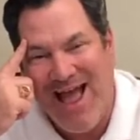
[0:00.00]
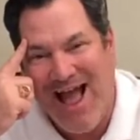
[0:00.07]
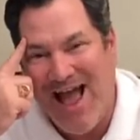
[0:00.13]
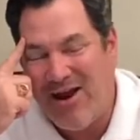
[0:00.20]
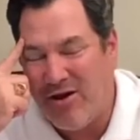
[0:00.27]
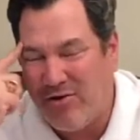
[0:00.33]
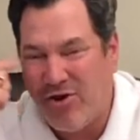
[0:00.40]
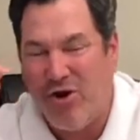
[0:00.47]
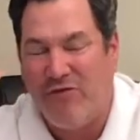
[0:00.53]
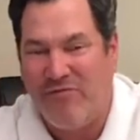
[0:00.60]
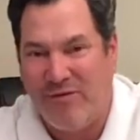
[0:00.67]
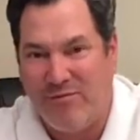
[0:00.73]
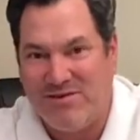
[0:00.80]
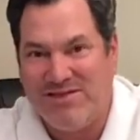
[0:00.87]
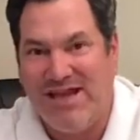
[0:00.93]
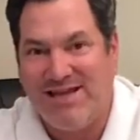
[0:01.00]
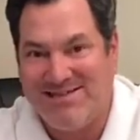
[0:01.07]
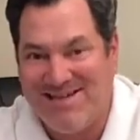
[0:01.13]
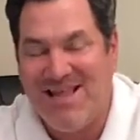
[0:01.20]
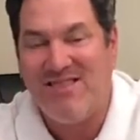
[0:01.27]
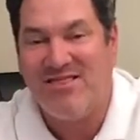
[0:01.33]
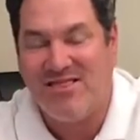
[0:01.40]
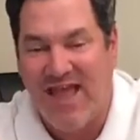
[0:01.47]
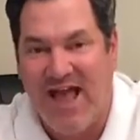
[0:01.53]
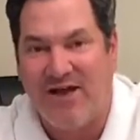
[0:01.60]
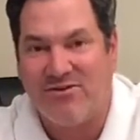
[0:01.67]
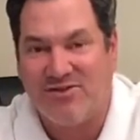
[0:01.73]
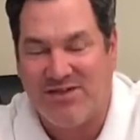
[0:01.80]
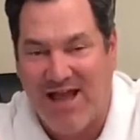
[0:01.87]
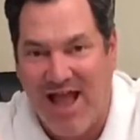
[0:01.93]
I don't know if it would take
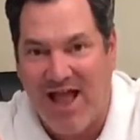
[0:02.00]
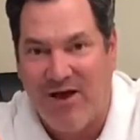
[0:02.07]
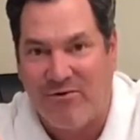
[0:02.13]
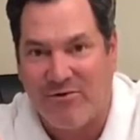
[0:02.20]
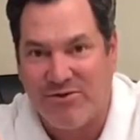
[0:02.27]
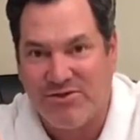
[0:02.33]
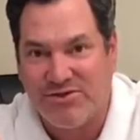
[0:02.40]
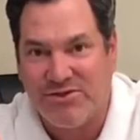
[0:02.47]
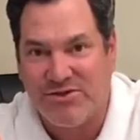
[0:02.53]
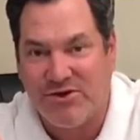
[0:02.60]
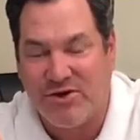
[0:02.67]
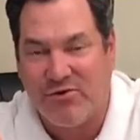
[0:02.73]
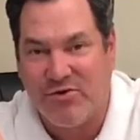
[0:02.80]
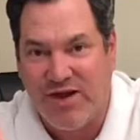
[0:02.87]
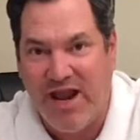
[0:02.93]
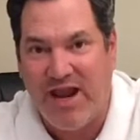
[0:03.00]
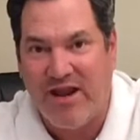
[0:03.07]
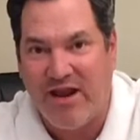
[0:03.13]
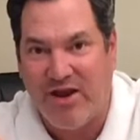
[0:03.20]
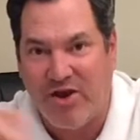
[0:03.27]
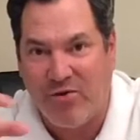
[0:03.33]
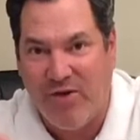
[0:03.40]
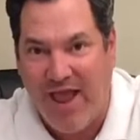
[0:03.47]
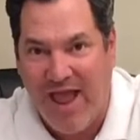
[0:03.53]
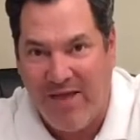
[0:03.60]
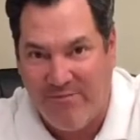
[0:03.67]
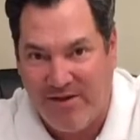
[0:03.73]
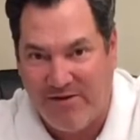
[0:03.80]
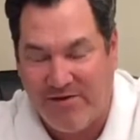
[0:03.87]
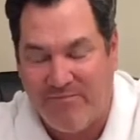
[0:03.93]
10,000 hours to create a new
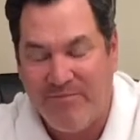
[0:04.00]
habit,